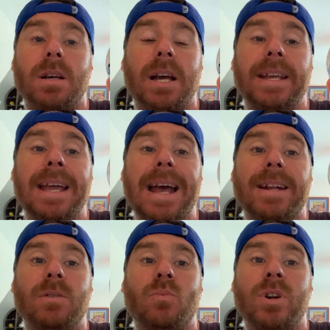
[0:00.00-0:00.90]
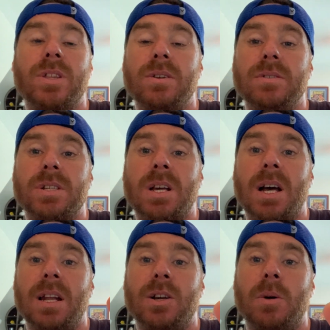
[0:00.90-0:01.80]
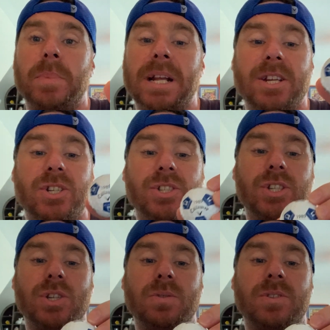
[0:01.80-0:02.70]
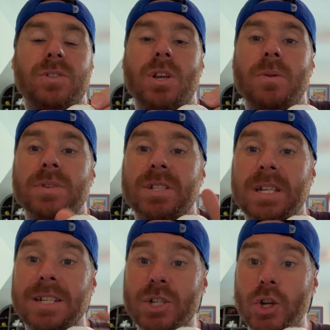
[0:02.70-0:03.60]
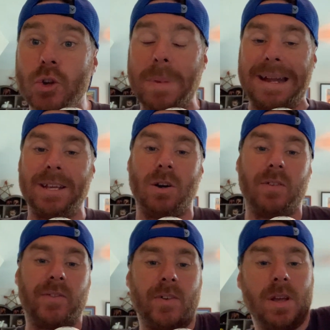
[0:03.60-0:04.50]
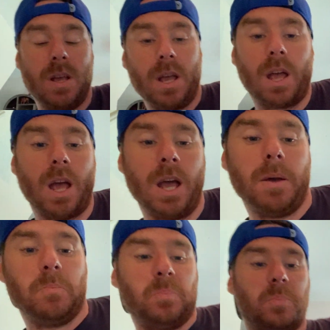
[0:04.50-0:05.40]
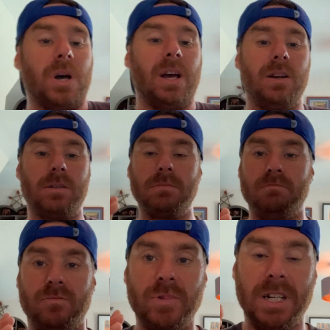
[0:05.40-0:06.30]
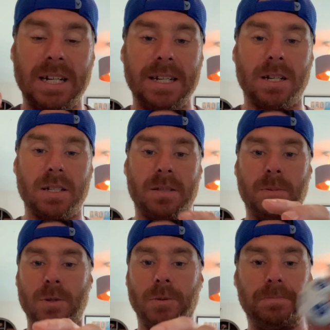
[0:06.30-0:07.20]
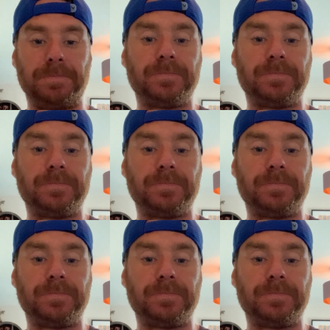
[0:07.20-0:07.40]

Again, one of those colour combinations that you don't see too many of, but really nice ball.